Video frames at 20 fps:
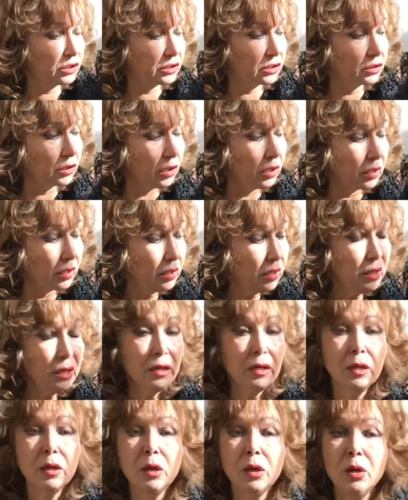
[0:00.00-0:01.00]
Star.
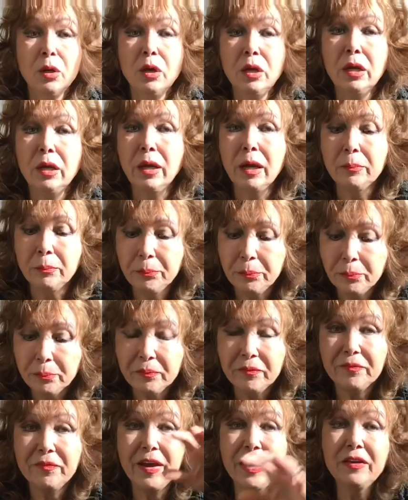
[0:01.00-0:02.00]

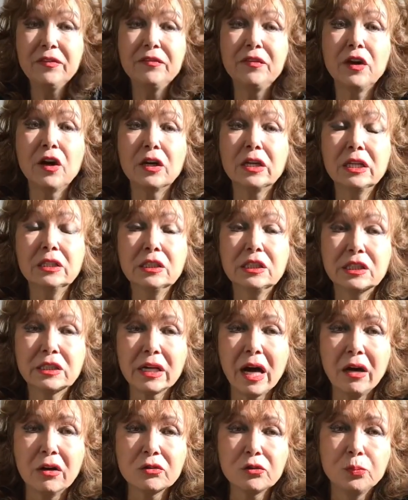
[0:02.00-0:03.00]
When we are in
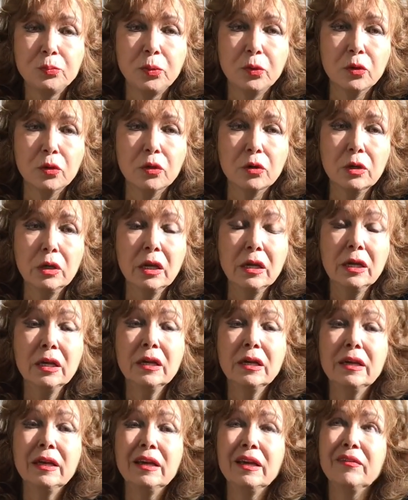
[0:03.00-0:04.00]
South Pole,
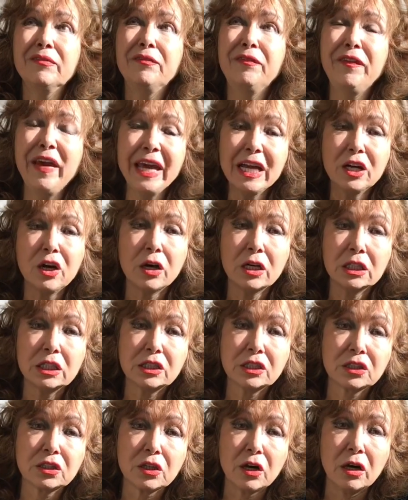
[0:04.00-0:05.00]
Vega
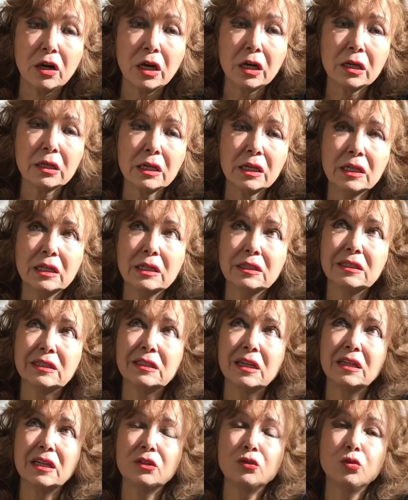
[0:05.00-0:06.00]
star is
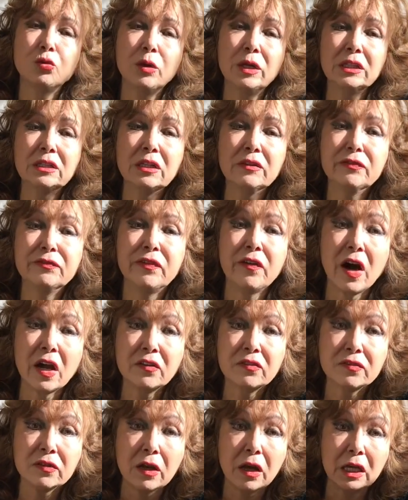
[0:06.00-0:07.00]

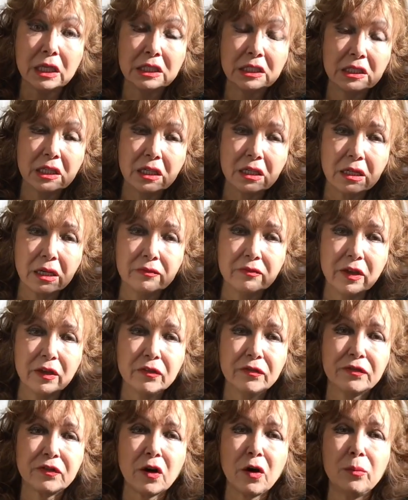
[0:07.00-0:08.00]
25 light year
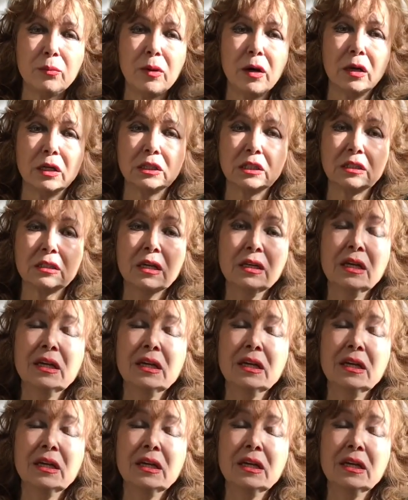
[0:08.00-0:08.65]
away from us.